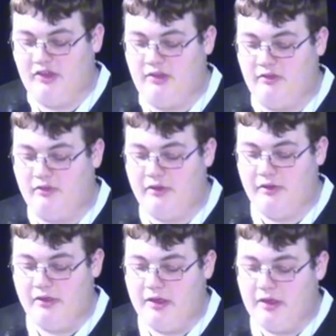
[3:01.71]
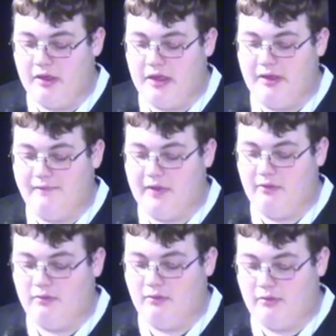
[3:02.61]
changed. I
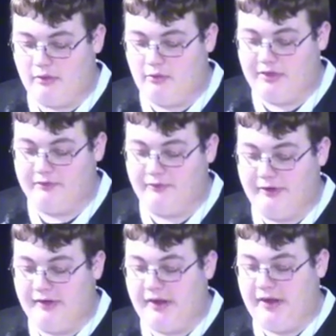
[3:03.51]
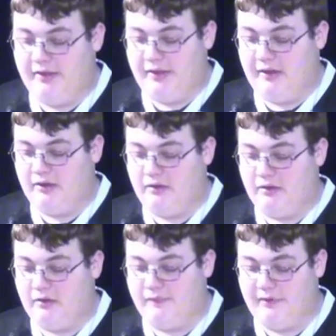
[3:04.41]
felt so different, and
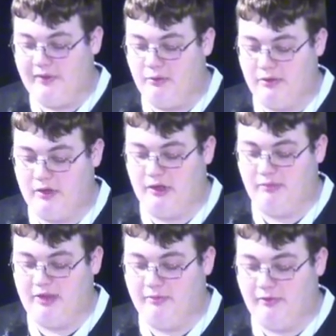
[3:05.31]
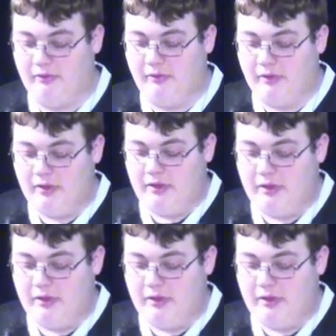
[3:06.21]
that the feeling was unexplainable.